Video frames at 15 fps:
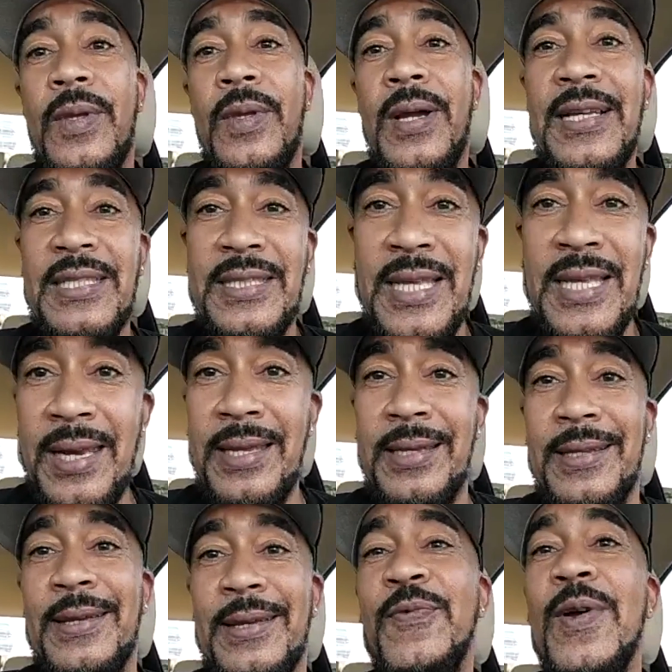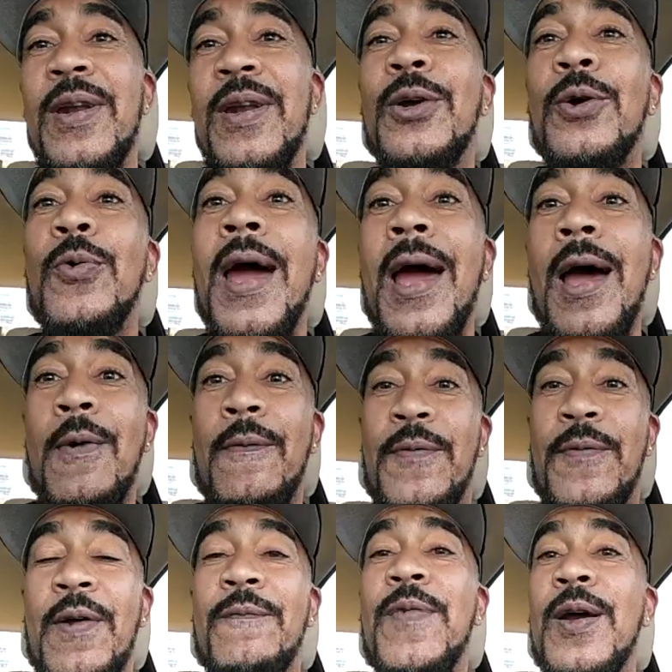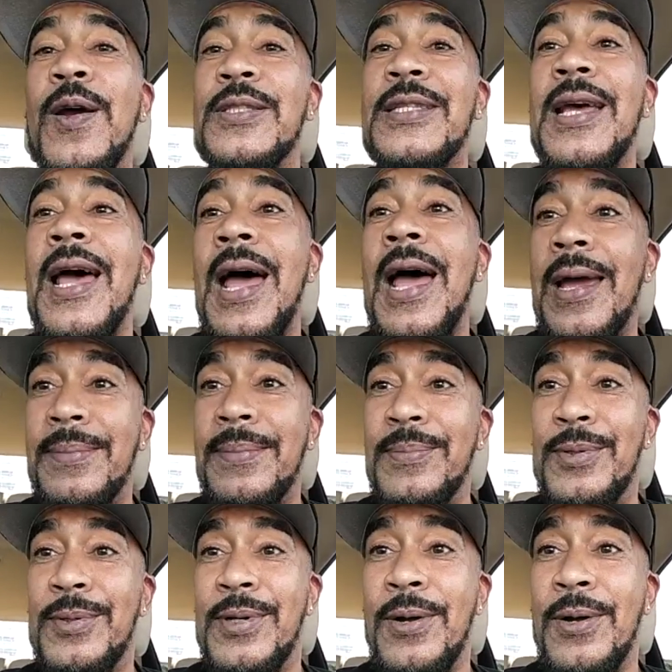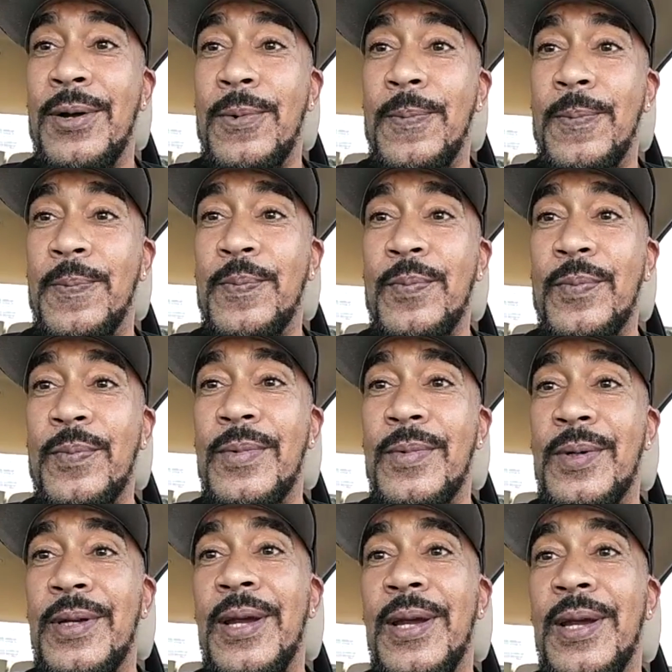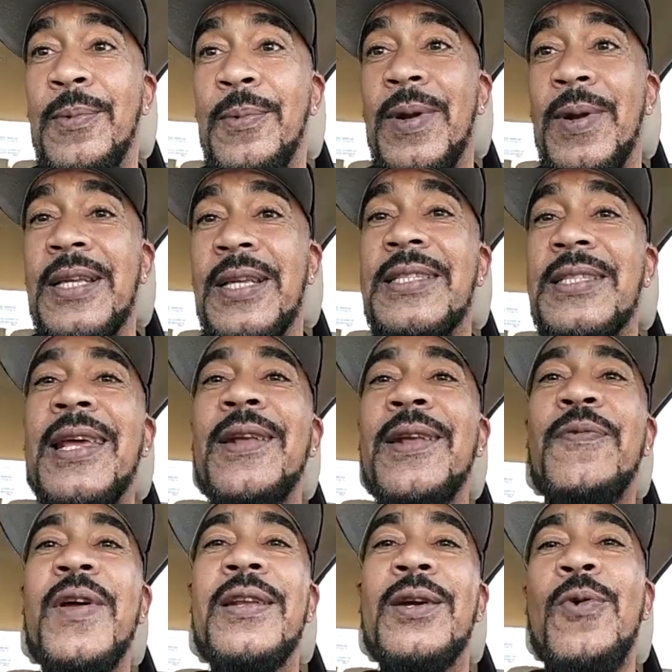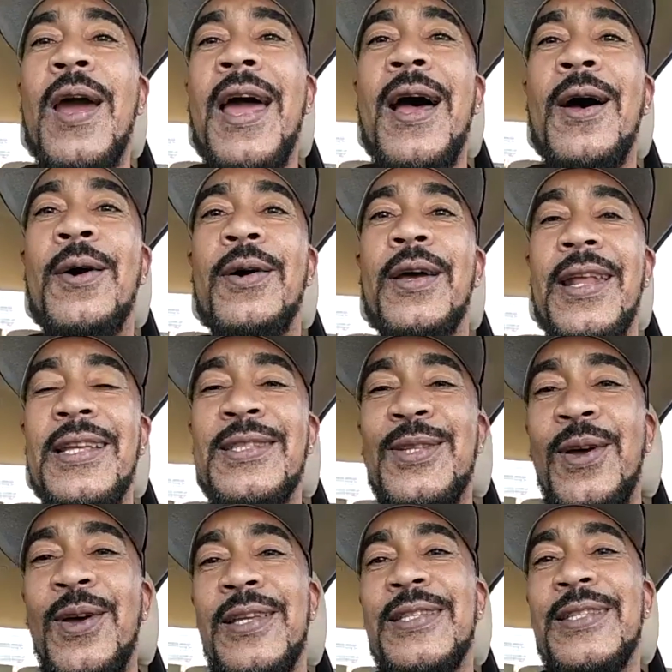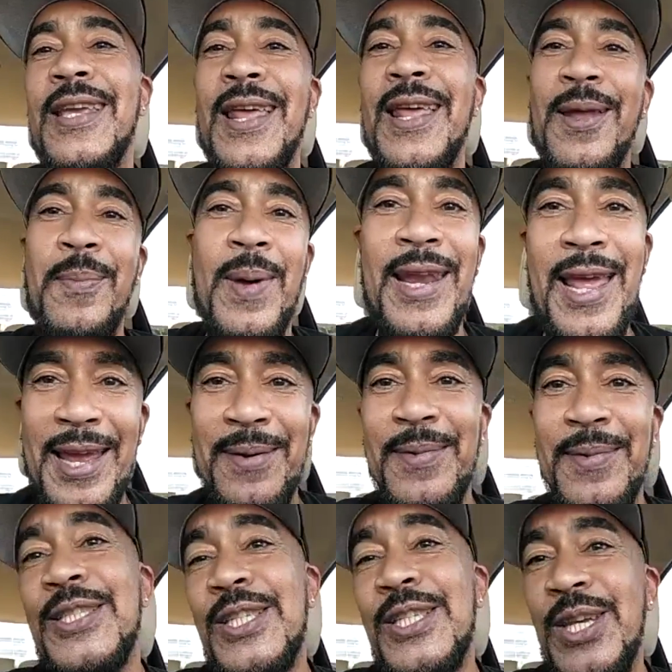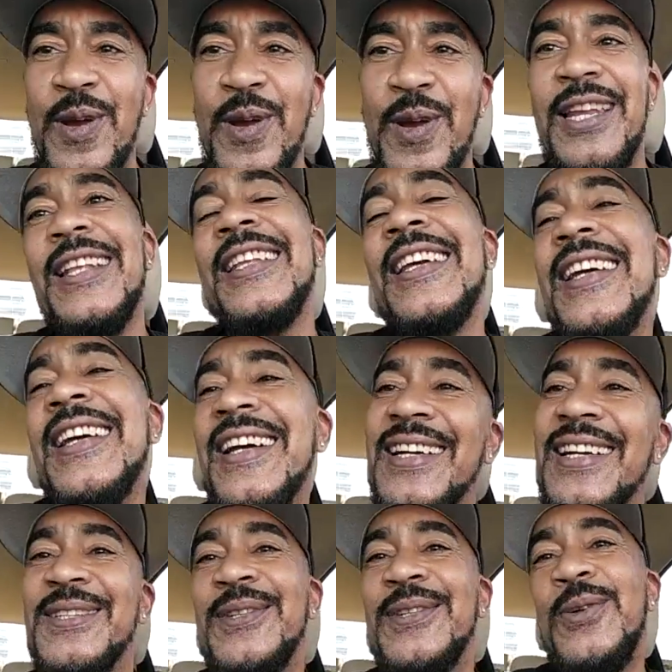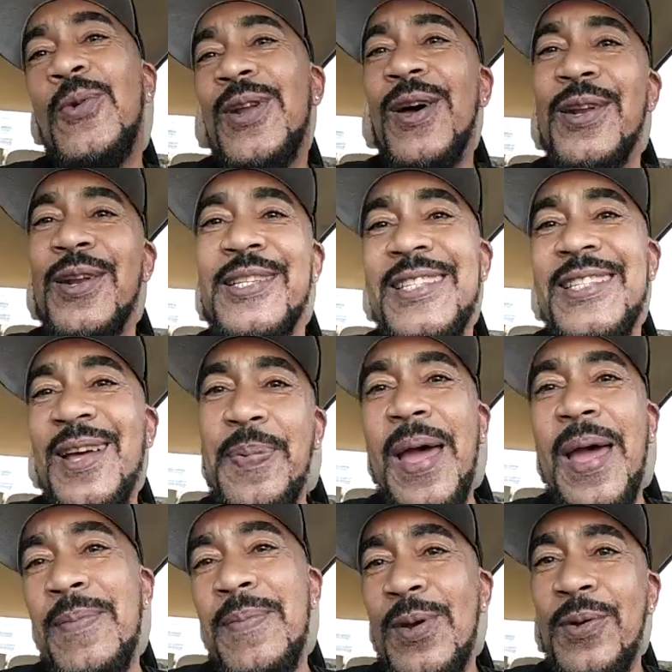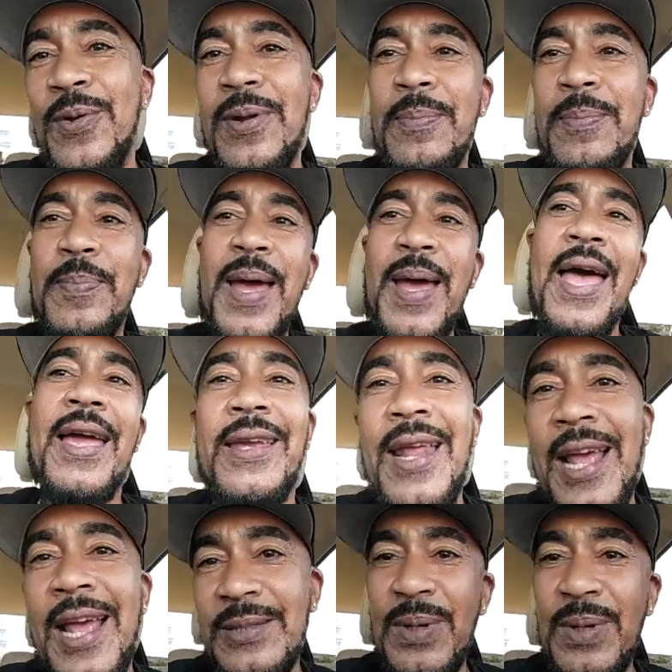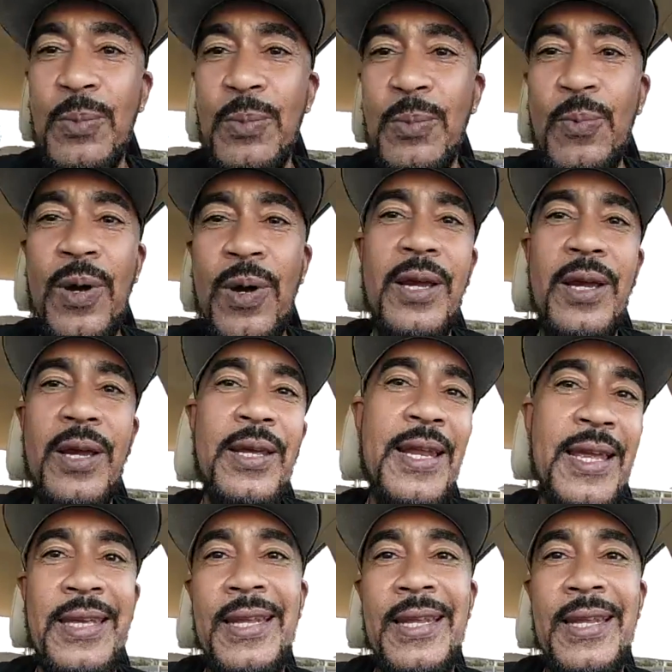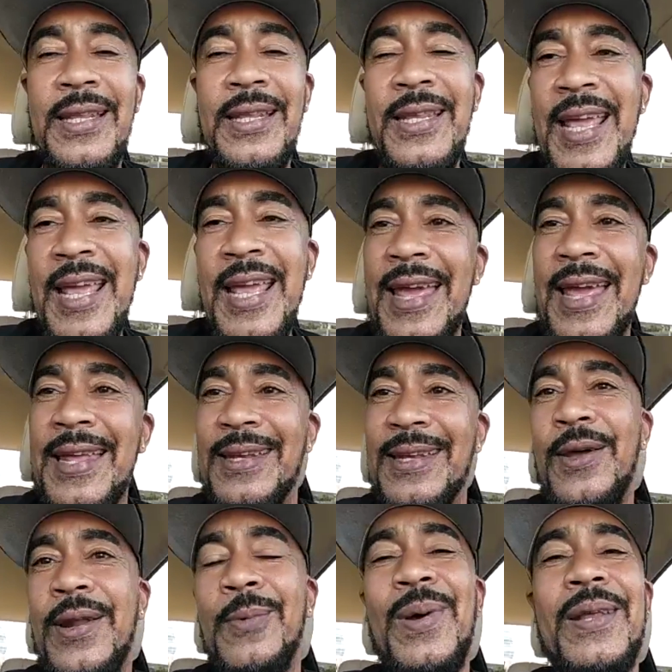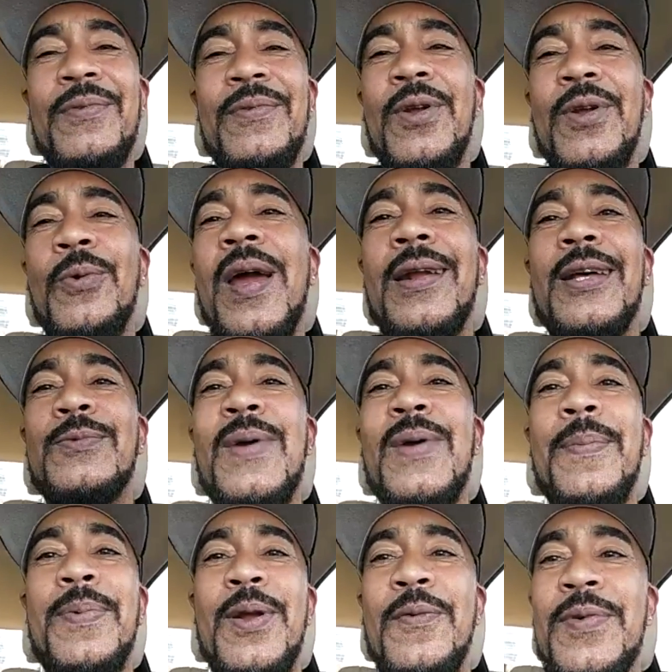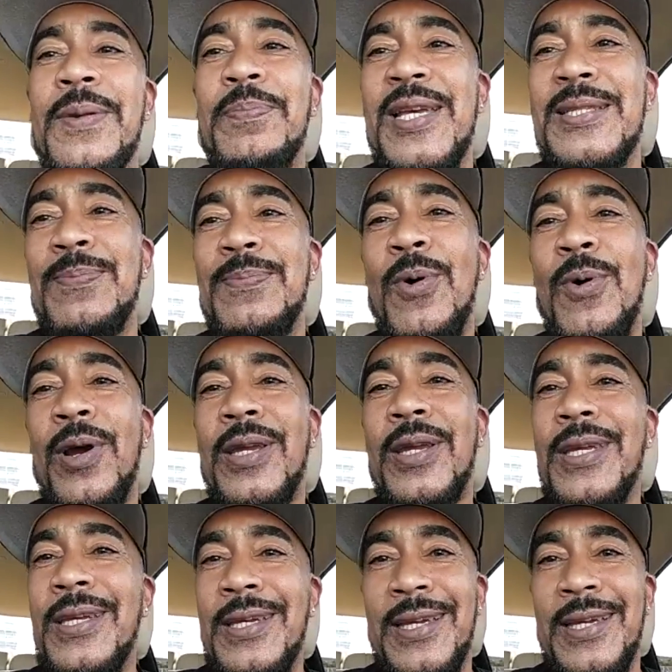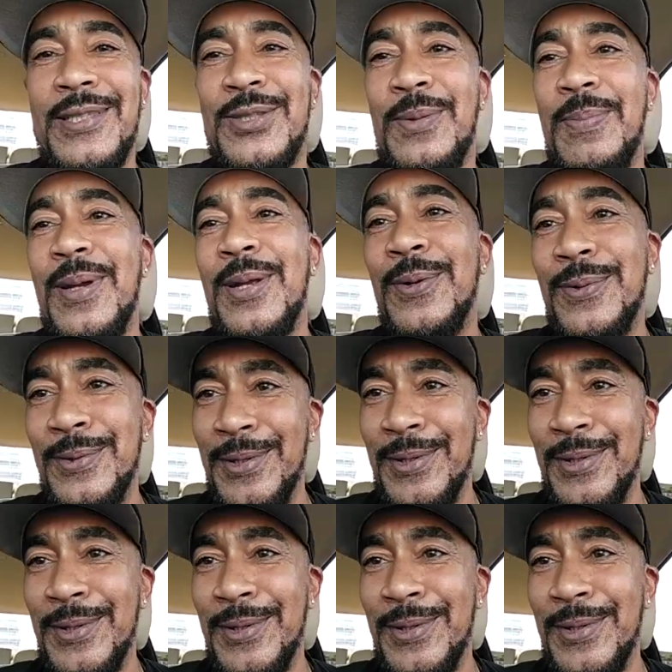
I said it in front of the crowd for the first time, And when I said it in front of the crowd and they started yelling my name and cheering and doing all this, pat me on the back and ask me where can they get that and all that. It wasn't even no record. I was rapping over the Biz Marquee instrumental.